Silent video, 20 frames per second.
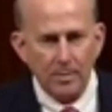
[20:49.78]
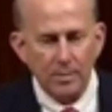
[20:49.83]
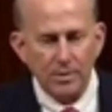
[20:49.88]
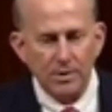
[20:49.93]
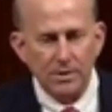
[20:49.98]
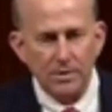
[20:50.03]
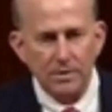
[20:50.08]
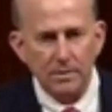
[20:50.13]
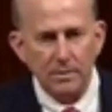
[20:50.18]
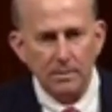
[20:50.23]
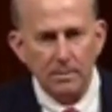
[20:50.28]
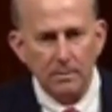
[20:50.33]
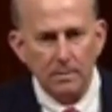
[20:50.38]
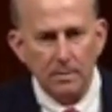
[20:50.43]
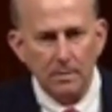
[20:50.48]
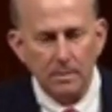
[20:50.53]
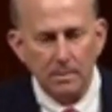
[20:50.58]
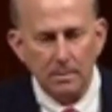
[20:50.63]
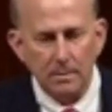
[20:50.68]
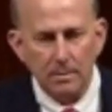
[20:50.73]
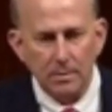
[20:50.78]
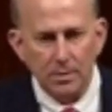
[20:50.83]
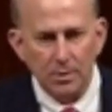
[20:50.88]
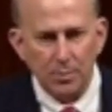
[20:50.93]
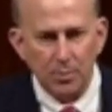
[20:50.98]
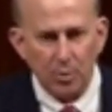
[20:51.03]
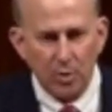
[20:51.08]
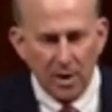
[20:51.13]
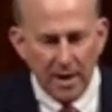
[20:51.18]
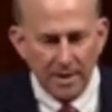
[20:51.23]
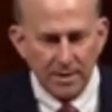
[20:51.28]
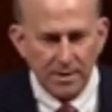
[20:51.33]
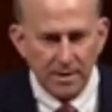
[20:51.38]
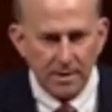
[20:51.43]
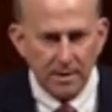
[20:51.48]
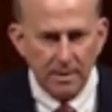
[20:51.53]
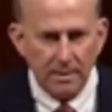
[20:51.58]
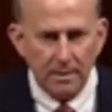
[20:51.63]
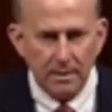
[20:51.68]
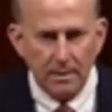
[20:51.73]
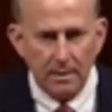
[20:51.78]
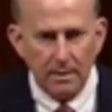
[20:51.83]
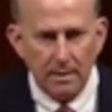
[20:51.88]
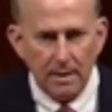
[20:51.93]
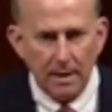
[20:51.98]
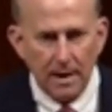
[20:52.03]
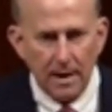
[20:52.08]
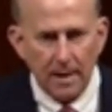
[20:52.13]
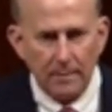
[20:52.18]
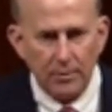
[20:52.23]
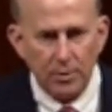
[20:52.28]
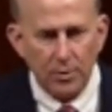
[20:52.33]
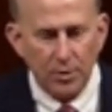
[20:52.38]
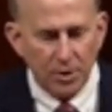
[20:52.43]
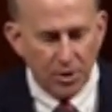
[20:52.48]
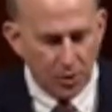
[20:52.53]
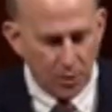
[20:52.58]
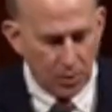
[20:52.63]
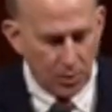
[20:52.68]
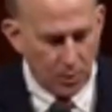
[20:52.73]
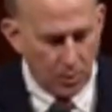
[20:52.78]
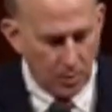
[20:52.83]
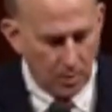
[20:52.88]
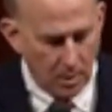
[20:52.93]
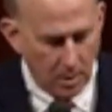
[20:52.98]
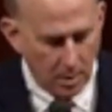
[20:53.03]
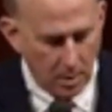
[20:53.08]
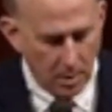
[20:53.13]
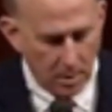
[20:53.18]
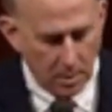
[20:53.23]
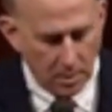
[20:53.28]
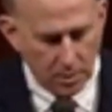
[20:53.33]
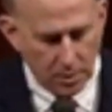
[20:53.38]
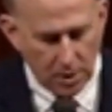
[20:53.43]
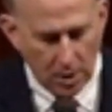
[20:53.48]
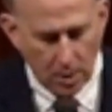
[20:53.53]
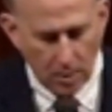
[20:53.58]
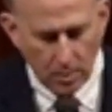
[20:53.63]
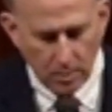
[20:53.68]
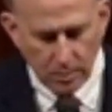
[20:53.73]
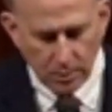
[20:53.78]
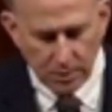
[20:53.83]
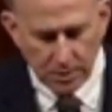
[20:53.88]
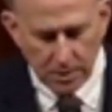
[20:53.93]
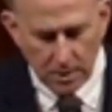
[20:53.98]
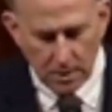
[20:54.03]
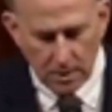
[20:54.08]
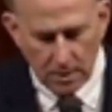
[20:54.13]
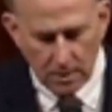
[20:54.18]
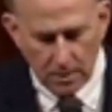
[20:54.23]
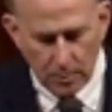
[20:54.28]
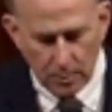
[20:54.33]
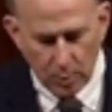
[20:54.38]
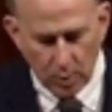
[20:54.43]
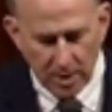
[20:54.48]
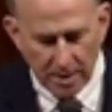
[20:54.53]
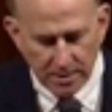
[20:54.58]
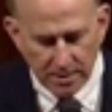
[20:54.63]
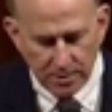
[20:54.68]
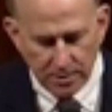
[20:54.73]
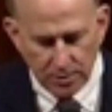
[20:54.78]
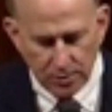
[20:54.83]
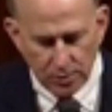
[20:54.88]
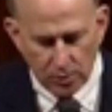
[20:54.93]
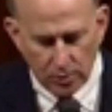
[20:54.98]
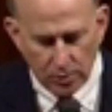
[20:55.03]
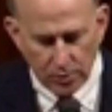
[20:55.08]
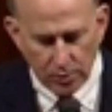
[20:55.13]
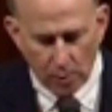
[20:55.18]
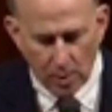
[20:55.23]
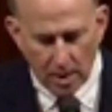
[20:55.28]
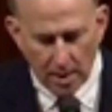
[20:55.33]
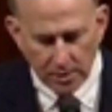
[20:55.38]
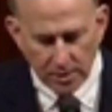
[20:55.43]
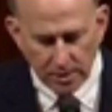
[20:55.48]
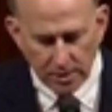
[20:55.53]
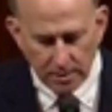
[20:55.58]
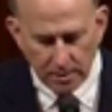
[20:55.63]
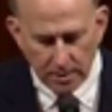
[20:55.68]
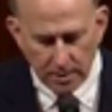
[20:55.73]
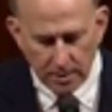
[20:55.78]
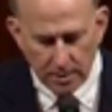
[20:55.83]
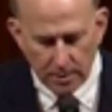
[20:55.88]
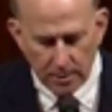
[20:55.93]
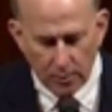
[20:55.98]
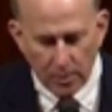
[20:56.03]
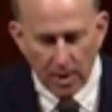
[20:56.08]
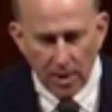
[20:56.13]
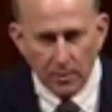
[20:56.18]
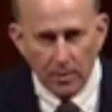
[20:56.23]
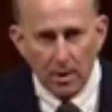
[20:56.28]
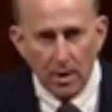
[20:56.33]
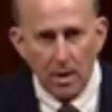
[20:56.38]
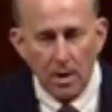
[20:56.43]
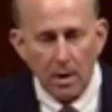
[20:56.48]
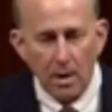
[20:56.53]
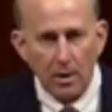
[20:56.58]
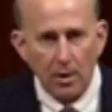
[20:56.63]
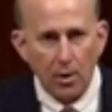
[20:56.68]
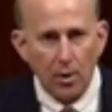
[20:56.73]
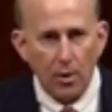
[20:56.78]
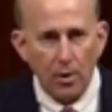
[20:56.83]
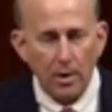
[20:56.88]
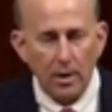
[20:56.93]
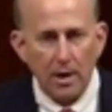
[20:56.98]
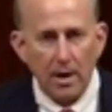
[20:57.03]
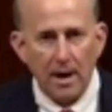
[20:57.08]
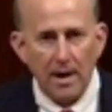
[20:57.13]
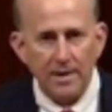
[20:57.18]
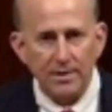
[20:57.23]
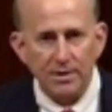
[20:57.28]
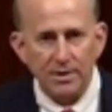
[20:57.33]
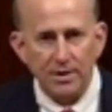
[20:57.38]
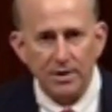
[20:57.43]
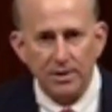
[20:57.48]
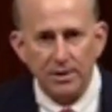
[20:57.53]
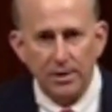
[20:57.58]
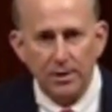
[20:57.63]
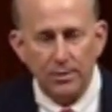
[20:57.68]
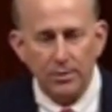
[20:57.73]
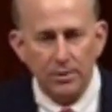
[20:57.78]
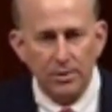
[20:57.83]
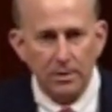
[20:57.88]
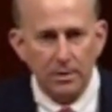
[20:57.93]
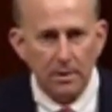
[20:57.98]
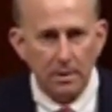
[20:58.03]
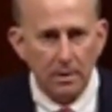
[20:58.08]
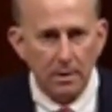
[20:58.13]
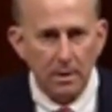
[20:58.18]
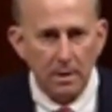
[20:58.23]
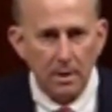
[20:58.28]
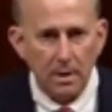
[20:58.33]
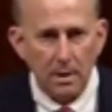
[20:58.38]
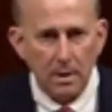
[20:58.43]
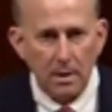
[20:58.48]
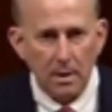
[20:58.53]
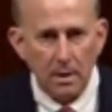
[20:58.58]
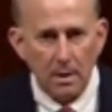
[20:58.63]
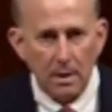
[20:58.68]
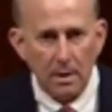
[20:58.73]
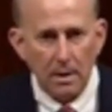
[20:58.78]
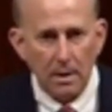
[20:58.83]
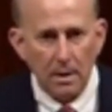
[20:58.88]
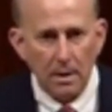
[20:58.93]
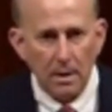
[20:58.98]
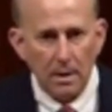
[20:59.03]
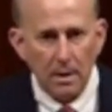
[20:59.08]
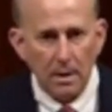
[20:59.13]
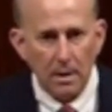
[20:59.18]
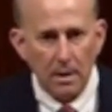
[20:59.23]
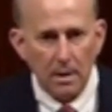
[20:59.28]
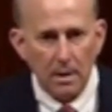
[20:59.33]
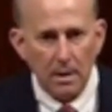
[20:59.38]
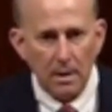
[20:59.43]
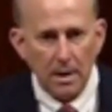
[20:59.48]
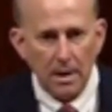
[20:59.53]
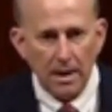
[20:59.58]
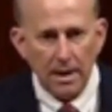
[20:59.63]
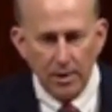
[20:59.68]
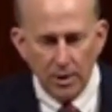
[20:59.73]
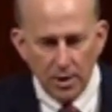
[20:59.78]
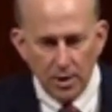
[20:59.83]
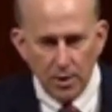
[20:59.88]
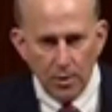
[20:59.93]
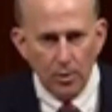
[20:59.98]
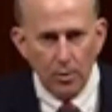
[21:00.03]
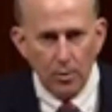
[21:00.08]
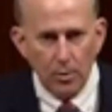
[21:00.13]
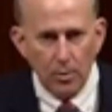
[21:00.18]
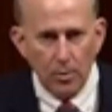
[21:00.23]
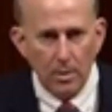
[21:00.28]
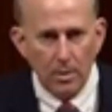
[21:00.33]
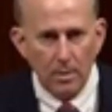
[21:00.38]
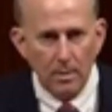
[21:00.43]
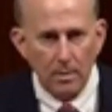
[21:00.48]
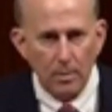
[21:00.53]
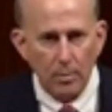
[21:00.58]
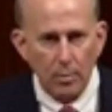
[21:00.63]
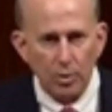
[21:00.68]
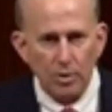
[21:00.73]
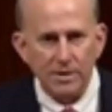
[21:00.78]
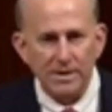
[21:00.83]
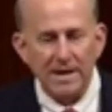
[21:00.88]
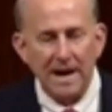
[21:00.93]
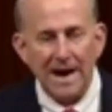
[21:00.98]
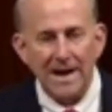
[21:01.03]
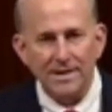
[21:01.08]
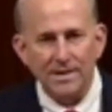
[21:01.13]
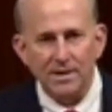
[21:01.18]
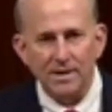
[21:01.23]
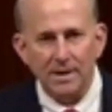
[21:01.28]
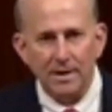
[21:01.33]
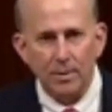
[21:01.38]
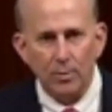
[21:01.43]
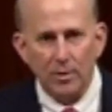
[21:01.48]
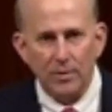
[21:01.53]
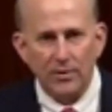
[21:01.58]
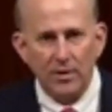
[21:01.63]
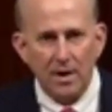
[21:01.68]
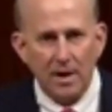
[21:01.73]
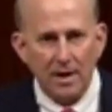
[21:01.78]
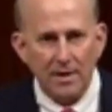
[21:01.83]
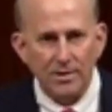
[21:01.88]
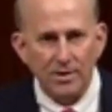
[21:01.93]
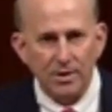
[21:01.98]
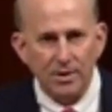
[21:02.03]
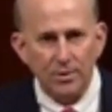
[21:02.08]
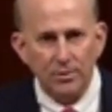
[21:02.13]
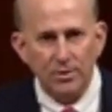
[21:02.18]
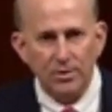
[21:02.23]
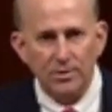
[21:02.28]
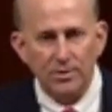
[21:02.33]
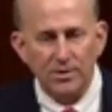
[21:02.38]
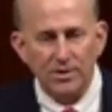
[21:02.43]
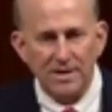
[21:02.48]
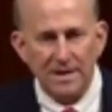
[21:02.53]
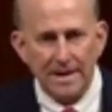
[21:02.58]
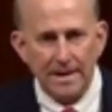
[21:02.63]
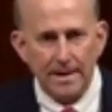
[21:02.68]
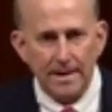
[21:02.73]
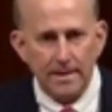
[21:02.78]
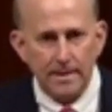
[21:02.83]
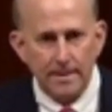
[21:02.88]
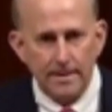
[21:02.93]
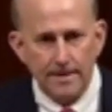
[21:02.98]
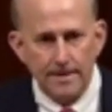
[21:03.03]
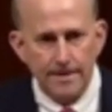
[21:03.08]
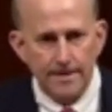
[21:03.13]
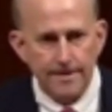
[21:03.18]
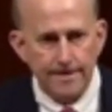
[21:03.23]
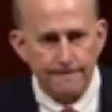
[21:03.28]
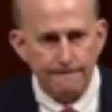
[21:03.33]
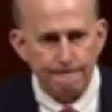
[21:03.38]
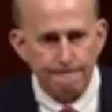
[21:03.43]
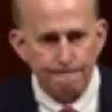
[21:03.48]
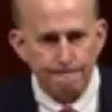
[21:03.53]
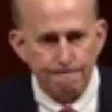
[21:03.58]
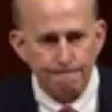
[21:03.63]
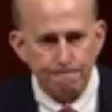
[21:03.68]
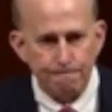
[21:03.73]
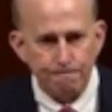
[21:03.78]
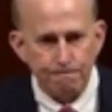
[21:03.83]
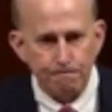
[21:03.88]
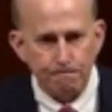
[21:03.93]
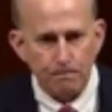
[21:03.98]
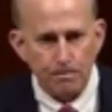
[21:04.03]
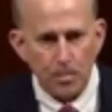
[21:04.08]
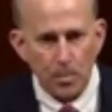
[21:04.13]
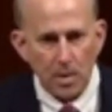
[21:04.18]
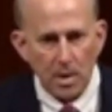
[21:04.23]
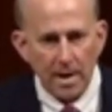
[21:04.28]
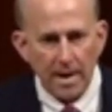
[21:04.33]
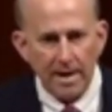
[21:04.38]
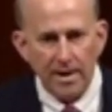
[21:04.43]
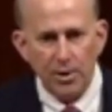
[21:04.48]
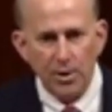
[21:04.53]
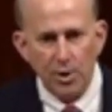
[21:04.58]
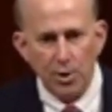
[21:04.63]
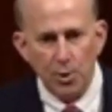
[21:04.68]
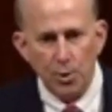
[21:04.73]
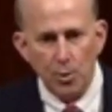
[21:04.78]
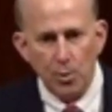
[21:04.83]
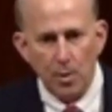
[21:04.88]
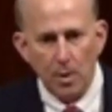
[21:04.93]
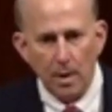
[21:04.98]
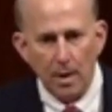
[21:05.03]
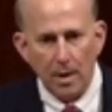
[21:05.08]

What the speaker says: was president after two terms under President George Washington under our current Constitution. He knew precisely what the Constitution said. He knew how it had come